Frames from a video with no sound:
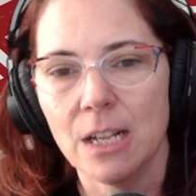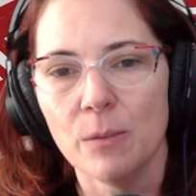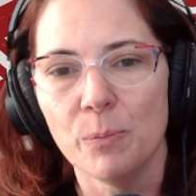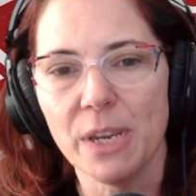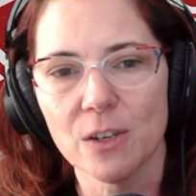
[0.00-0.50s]

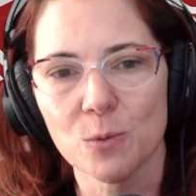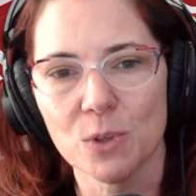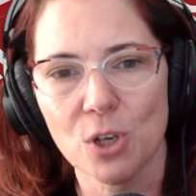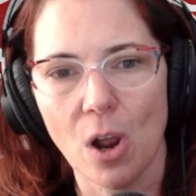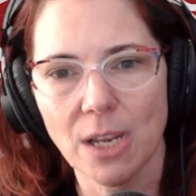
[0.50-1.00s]
because we're
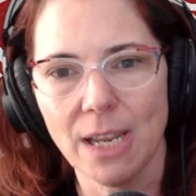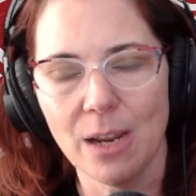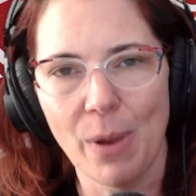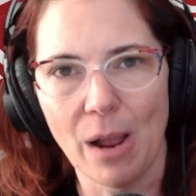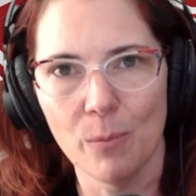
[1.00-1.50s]
talking
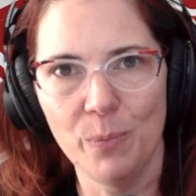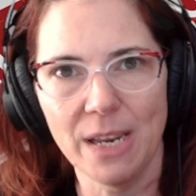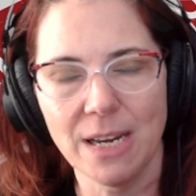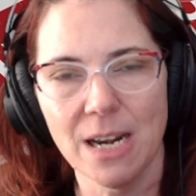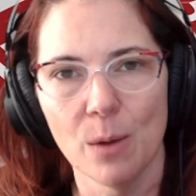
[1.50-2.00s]
about
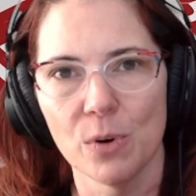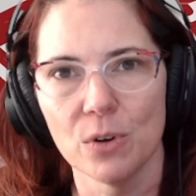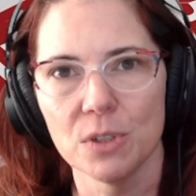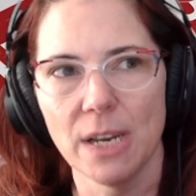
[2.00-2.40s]
big numbers.